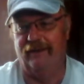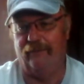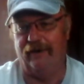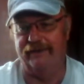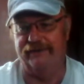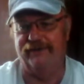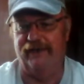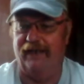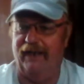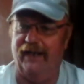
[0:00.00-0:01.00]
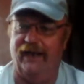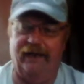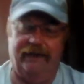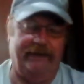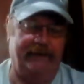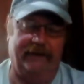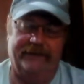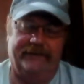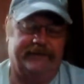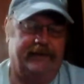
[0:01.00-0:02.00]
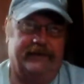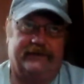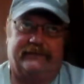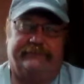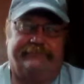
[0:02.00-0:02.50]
Whereas GD is just,